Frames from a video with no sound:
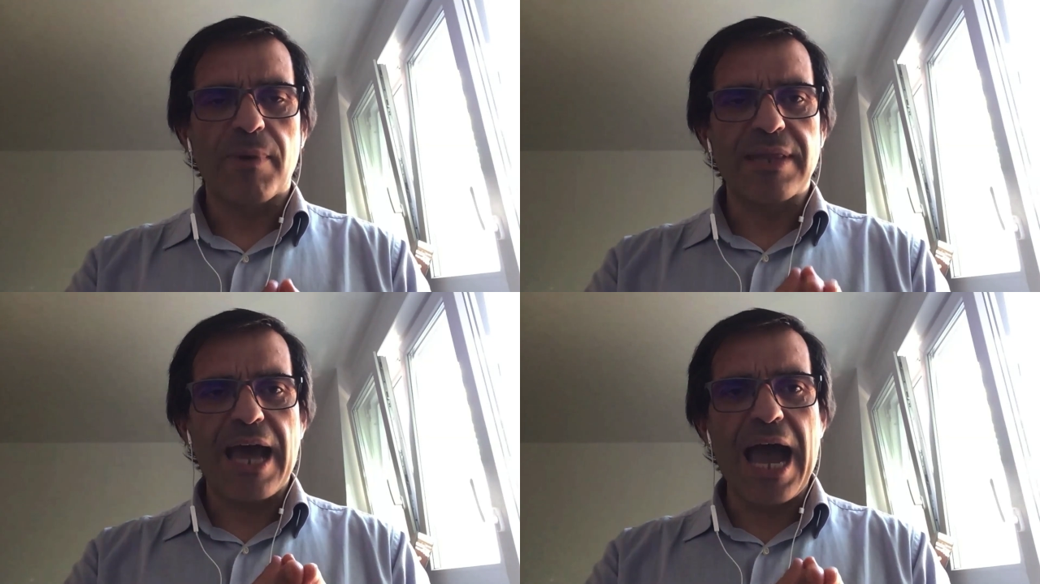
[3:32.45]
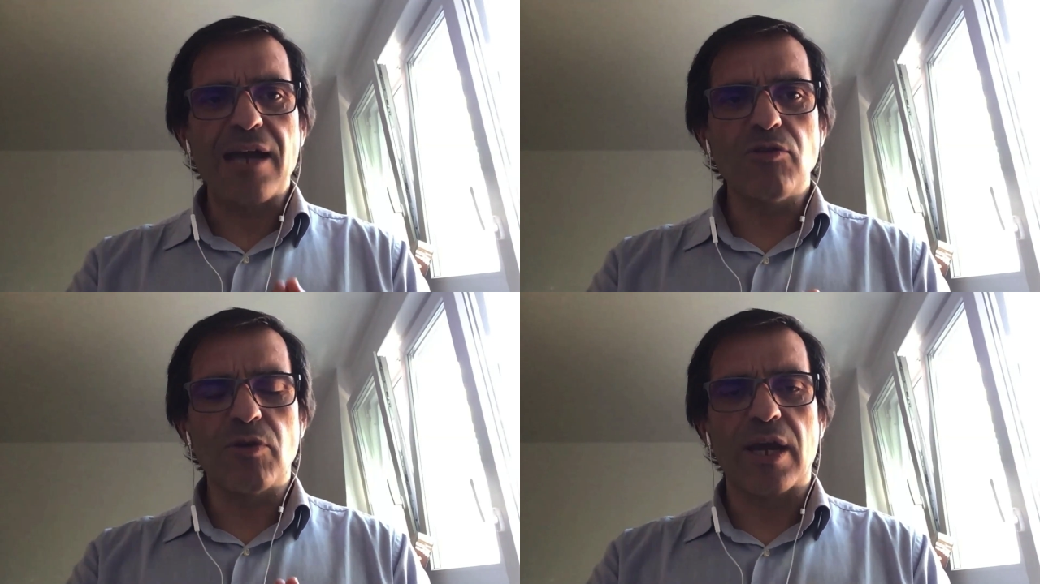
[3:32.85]
But
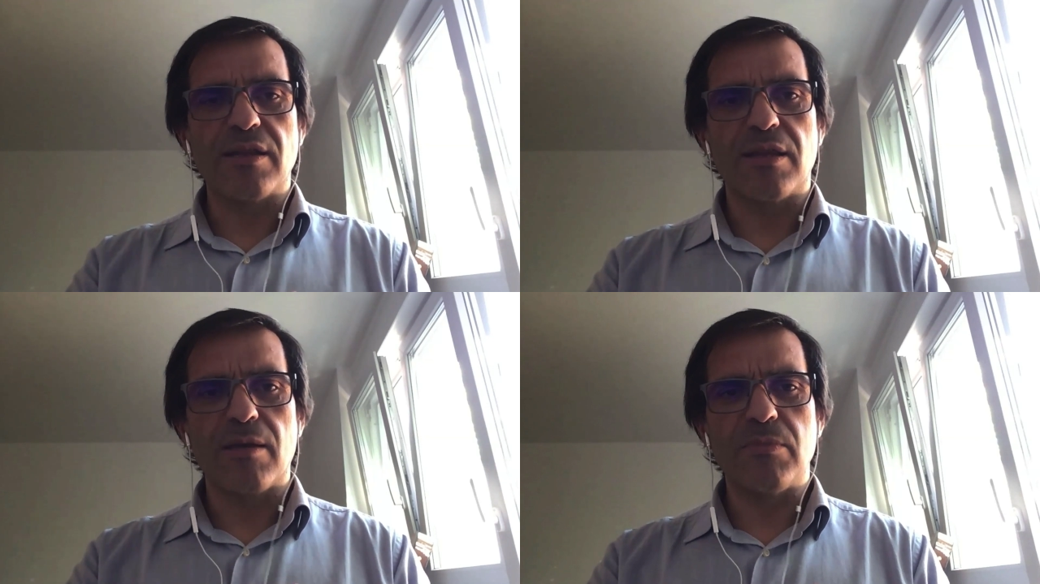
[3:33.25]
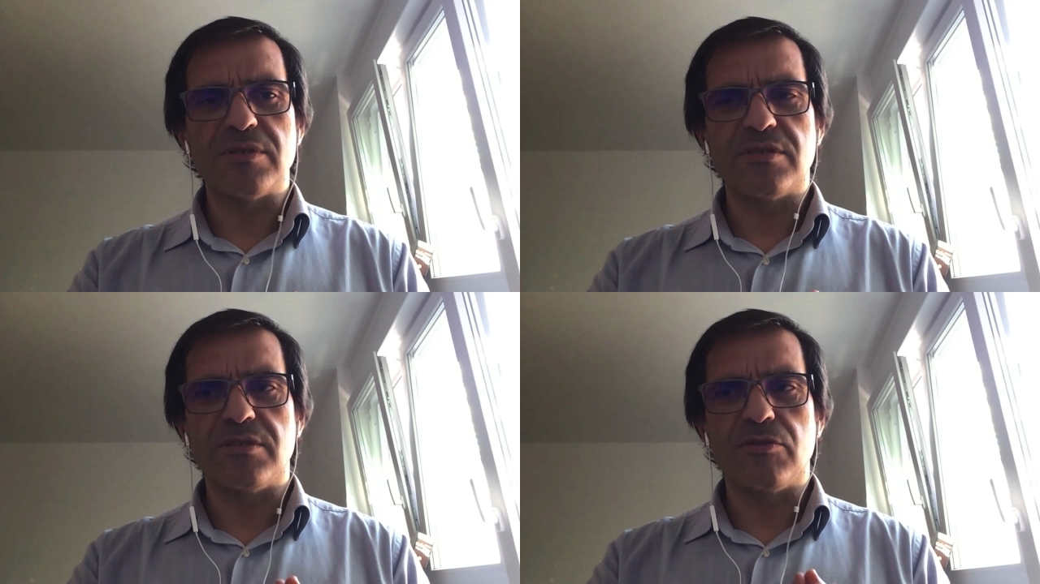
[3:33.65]
aggregate them
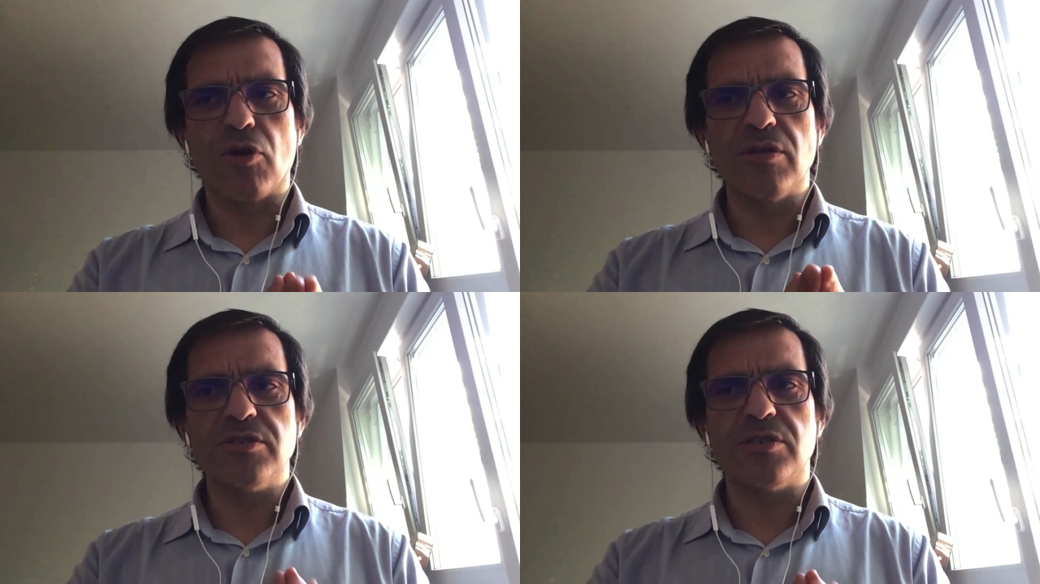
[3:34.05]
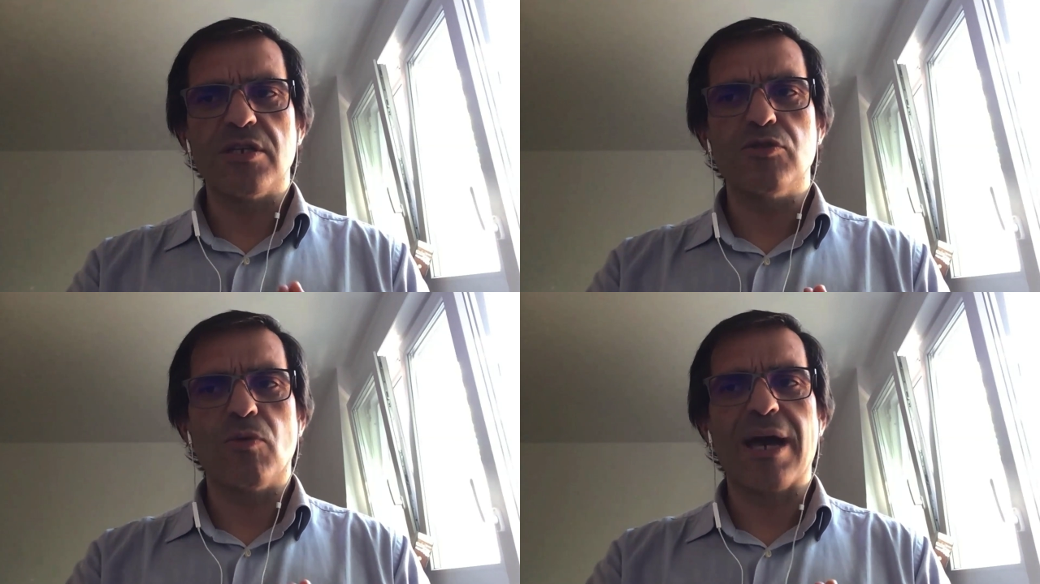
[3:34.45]
is not
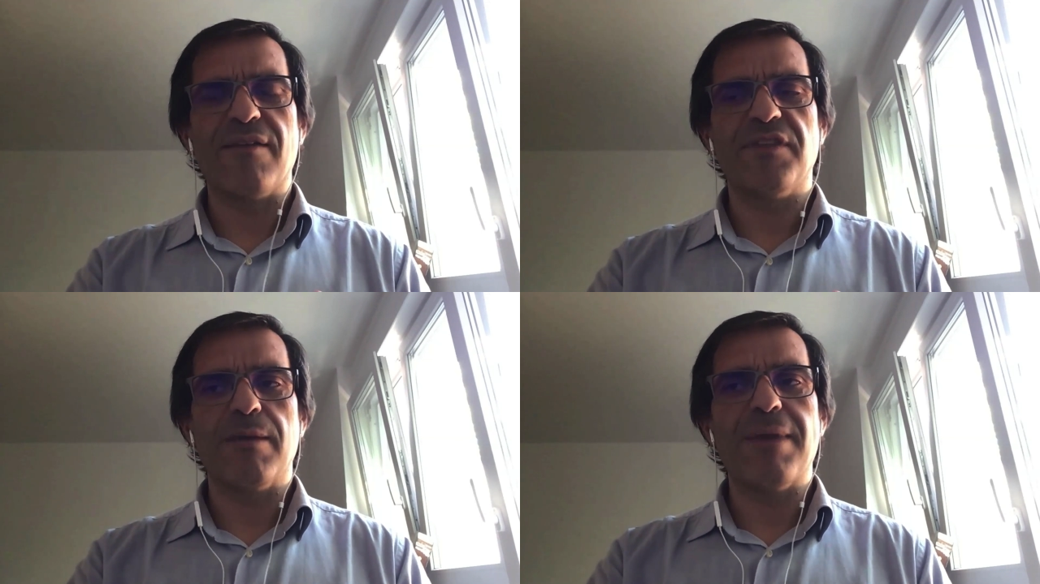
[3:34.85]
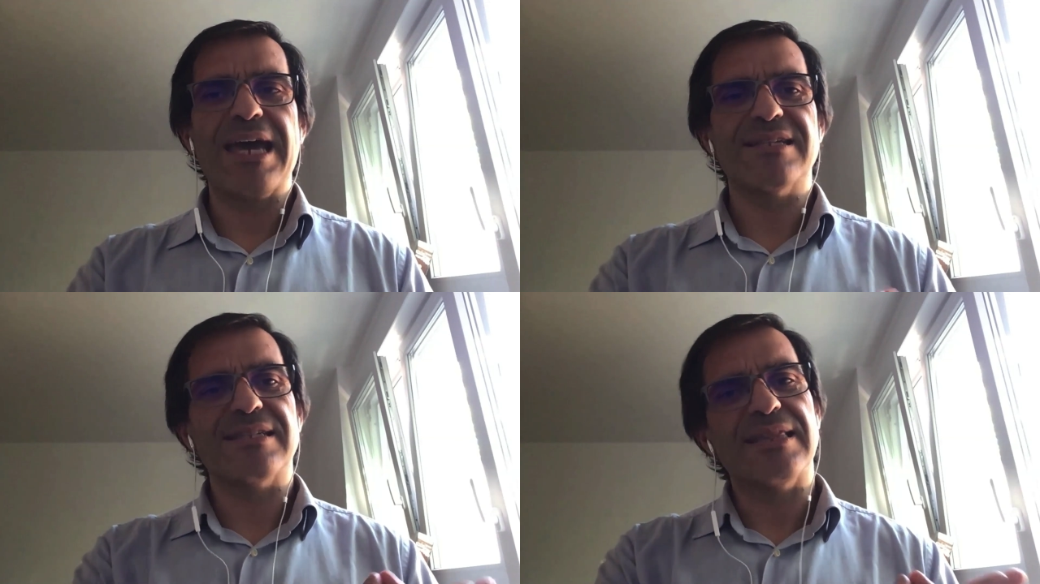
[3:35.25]
just to have them
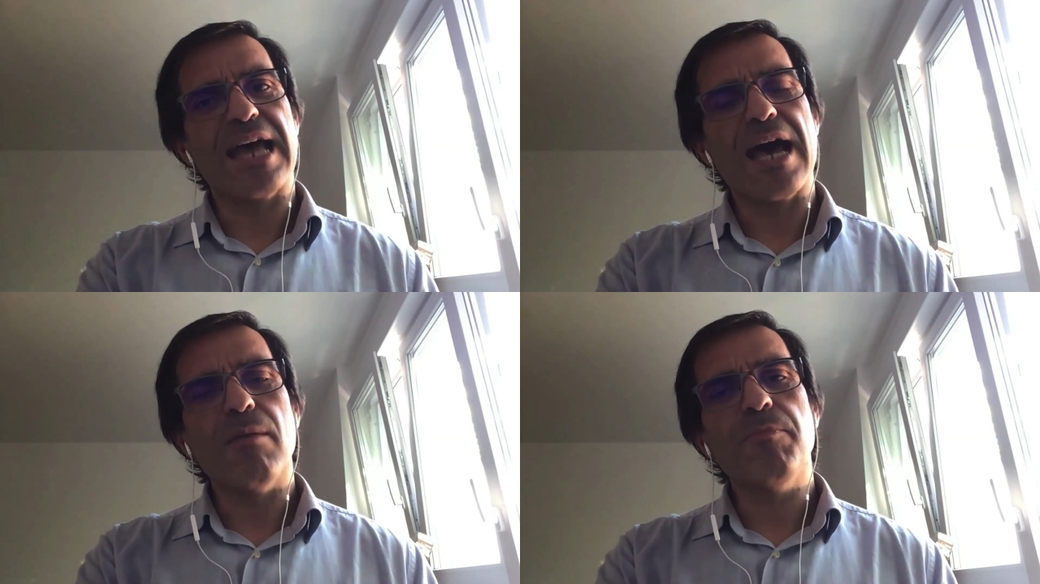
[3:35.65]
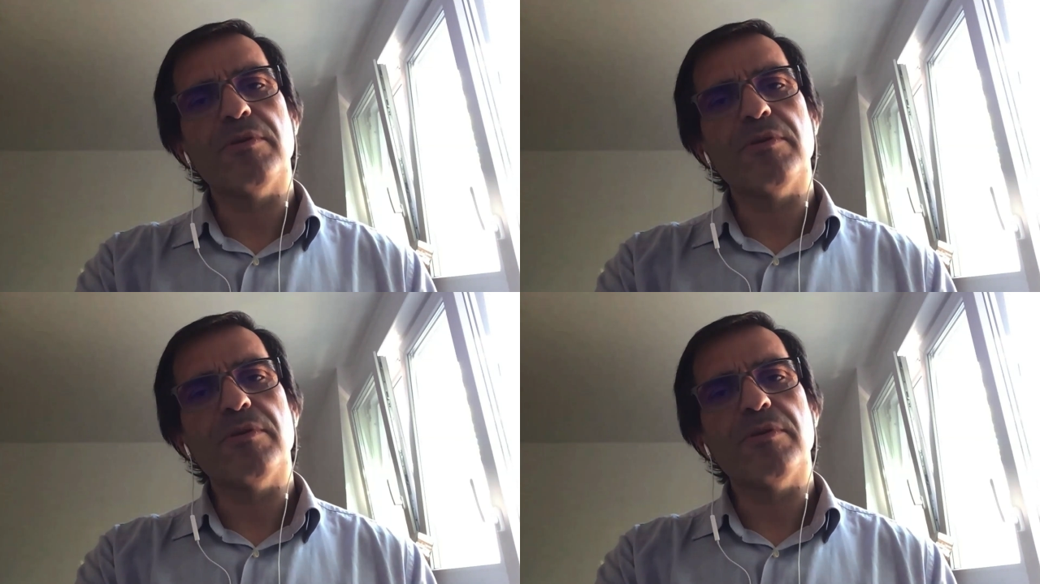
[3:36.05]
as an app,